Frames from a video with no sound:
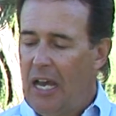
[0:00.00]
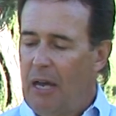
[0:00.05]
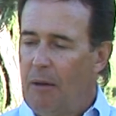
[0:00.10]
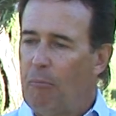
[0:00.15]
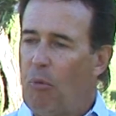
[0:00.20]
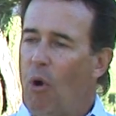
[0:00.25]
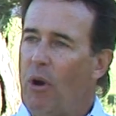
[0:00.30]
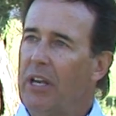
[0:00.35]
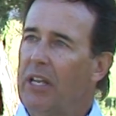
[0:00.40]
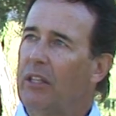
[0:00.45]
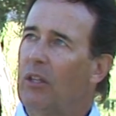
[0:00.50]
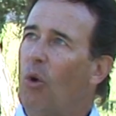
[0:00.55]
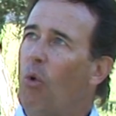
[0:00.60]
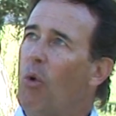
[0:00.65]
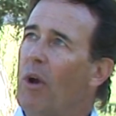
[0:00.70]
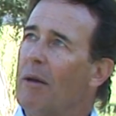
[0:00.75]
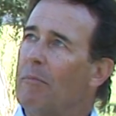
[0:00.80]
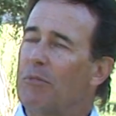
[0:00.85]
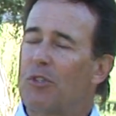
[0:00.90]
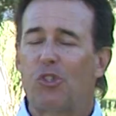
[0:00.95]
Pointing the
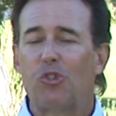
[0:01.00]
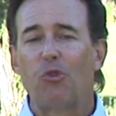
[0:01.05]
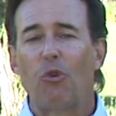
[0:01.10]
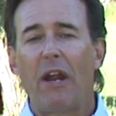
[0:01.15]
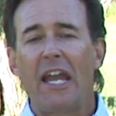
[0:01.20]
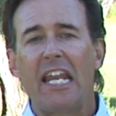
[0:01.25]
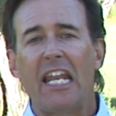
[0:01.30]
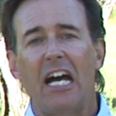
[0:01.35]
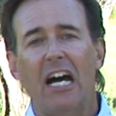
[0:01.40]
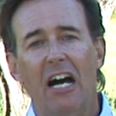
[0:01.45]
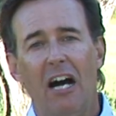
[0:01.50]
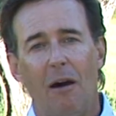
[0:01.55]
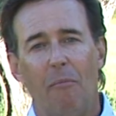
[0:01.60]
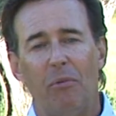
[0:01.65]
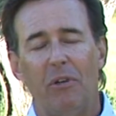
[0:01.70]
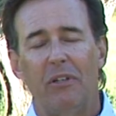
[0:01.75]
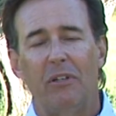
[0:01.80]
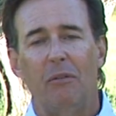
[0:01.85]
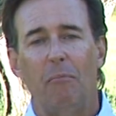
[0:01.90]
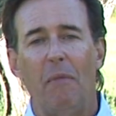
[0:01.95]
whip straight up
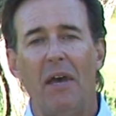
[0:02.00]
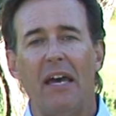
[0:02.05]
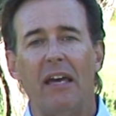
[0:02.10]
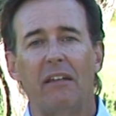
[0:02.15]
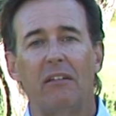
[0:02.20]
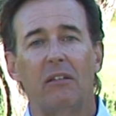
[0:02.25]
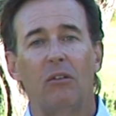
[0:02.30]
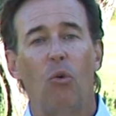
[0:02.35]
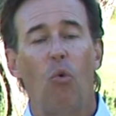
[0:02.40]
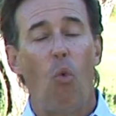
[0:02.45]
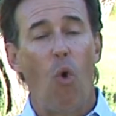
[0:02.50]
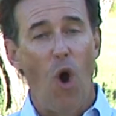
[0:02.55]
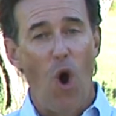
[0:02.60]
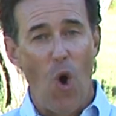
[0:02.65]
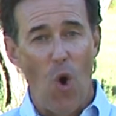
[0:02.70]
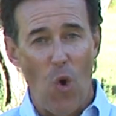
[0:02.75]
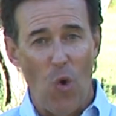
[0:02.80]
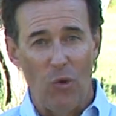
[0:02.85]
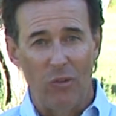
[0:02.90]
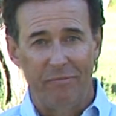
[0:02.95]
meant
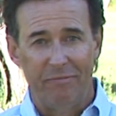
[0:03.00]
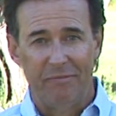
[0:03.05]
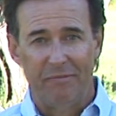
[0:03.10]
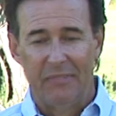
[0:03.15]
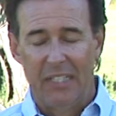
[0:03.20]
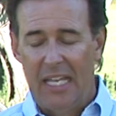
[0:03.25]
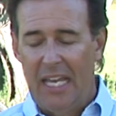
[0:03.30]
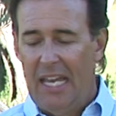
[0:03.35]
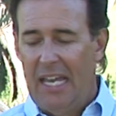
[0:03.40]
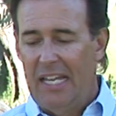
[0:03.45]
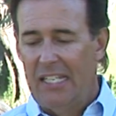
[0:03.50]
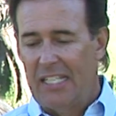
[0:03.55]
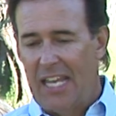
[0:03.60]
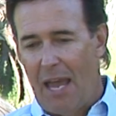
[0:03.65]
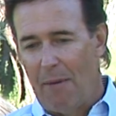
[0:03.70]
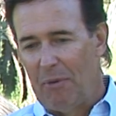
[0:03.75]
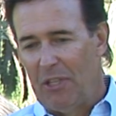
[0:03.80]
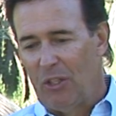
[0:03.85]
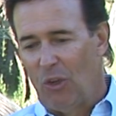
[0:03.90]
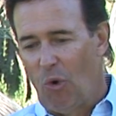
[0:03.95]
whoa.
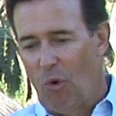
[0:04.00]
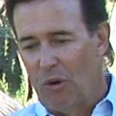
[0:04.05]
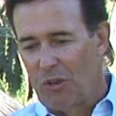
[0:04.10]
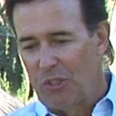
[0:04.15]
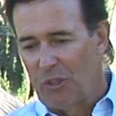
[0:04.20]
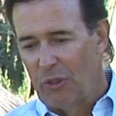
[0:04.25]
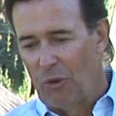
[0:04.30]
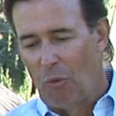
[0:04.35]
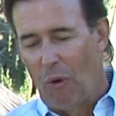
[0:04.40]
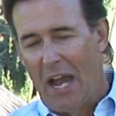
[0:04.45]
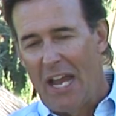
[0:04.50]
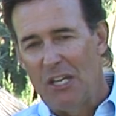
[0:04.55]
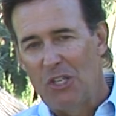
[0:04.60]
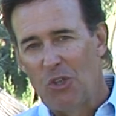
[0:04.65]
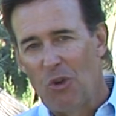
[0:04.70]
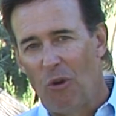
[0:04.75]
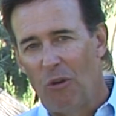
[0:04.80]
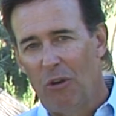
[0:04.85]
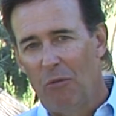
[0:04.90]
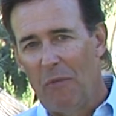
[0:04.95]
Tapping the horse on the right
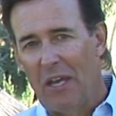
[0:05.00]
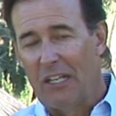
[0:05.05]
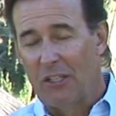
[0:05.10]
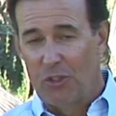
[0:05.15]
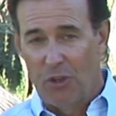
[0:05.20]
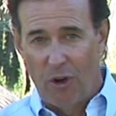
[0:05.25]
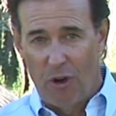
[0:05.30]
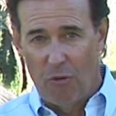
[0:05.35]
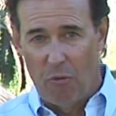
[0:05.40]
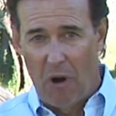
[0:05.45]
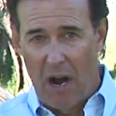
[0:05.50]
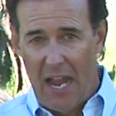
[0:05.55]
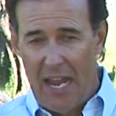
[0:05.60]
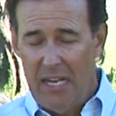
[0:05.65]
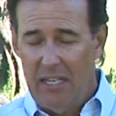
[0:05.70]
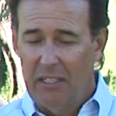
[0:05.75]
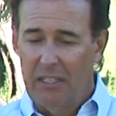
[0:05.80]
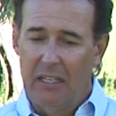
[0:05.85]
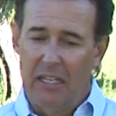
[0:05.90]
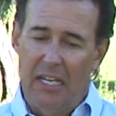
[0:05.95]
shoulder meant turn
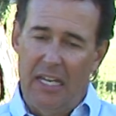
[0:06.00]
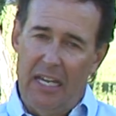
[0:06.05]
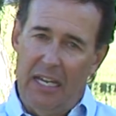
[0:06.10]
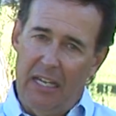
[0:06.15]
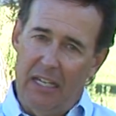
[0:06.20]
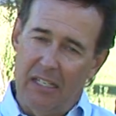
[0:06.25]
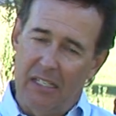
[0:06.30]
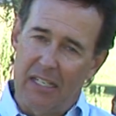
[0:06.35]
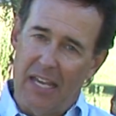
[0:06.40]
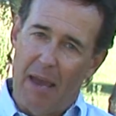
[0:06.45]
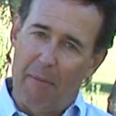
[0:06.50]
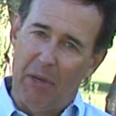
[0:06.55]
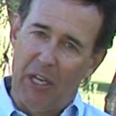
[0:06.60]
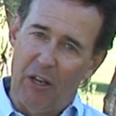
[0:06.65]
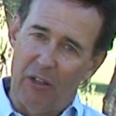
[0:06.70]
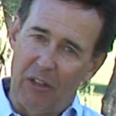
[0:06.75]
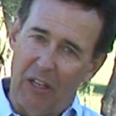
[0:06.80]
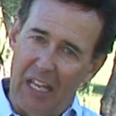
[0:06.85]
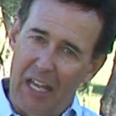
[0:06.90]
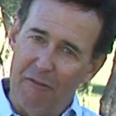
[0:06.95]
right. Tapping
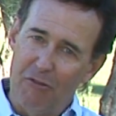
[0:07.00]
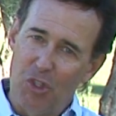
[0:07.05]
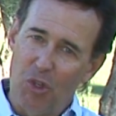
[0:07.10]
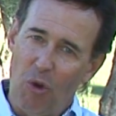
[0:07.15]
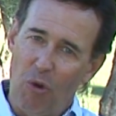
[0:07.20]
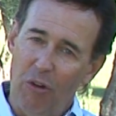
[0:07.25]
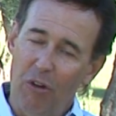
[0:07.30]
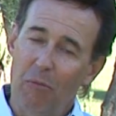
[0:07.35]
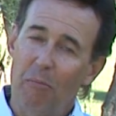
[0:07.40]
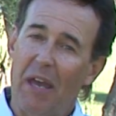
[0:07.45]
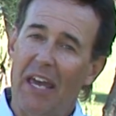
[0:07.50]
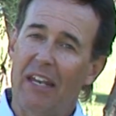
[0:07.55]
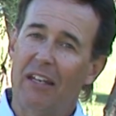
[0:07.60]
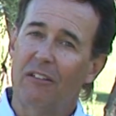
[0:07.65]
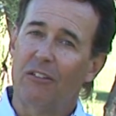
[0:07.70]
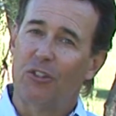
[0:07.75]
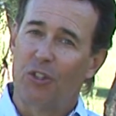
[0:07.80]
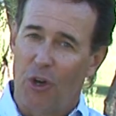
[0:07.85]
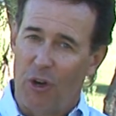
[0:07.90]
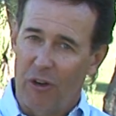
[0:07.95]
on the left shoulder meant
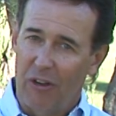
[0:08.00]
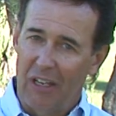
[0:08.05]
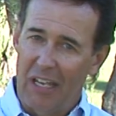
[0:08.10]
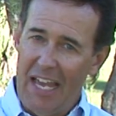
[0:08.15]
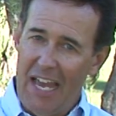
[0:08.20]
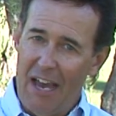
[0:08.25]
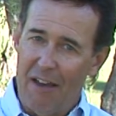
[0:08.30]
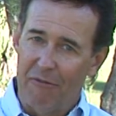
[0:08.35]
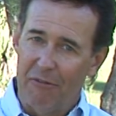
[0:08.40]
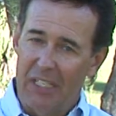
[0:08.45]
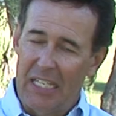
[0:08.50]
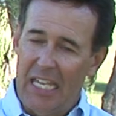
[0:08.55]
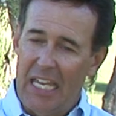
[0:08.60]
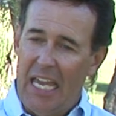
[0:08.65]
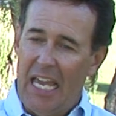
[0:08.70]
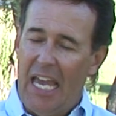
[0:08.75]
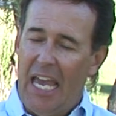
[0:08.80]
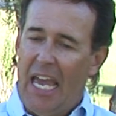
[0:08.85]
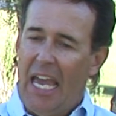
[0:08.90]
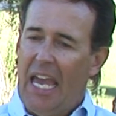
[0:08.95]
turn left.
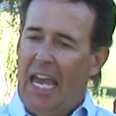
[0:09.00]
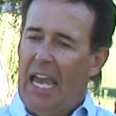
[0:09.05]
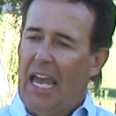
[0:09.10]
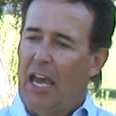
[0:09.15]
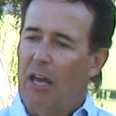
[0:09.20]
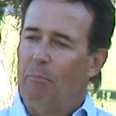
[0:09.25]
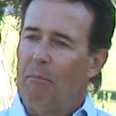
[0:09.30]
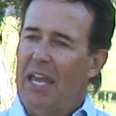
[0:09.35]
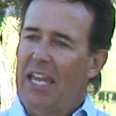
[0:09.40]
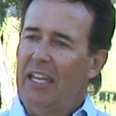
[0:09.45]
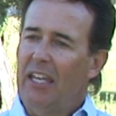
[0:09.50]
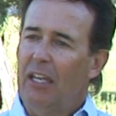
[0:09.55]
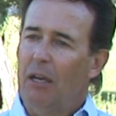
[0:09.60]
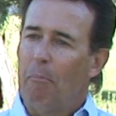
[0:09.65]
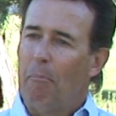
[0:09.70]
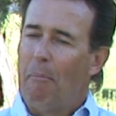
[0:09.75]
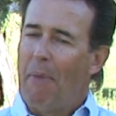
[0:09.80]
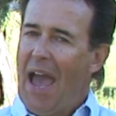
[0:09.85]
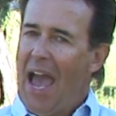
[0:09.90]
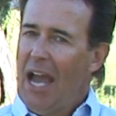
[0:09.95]
And making a
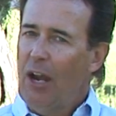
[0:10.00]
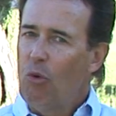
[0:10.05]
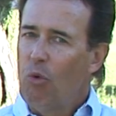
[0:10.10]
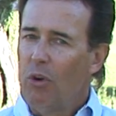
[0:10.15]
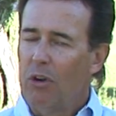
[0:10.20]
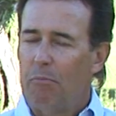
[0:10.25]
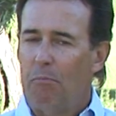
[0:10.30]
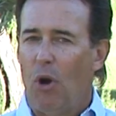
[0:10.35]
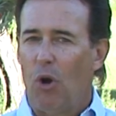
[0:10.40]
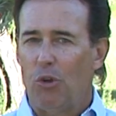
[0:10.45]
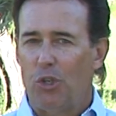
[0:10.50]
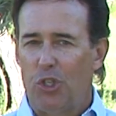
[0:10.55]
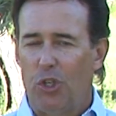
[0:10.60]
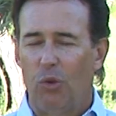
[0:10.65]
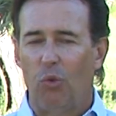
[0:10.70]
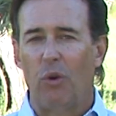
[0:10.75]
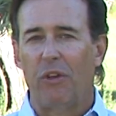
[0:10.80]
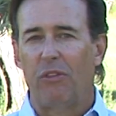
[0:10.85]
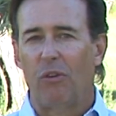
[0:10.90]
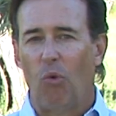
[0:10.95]
backward
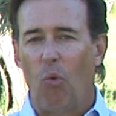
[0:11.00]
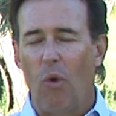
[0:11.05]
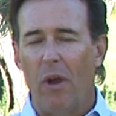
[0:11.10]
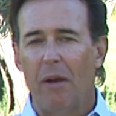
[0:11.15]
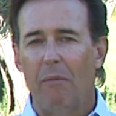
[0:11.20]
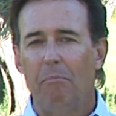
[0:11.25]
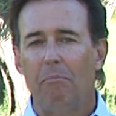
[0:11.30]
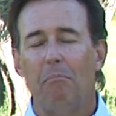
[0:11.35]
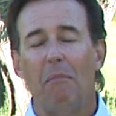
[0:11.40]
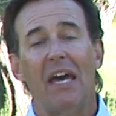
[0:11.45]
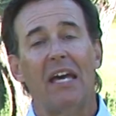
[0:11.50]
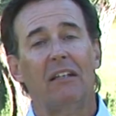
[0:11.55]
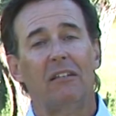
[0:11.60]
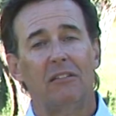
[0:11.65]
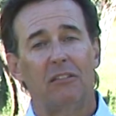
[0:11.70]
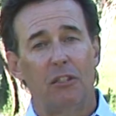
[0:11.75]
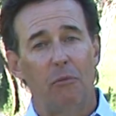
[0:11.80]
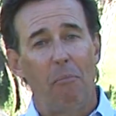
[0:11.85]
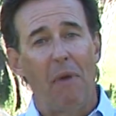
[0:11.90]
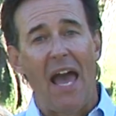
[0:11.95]
motion with the whip
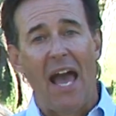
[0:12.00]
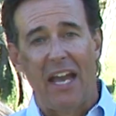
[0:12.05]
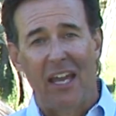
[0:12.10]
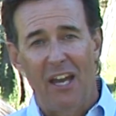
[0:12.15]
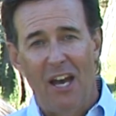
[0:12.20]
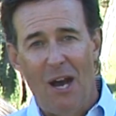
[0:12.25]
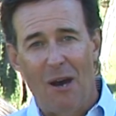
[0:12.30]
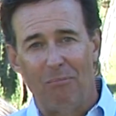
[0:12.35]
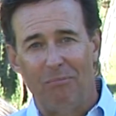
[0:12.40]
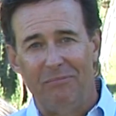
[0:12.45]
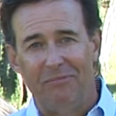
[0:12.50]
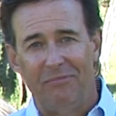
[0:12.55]
meant to back up.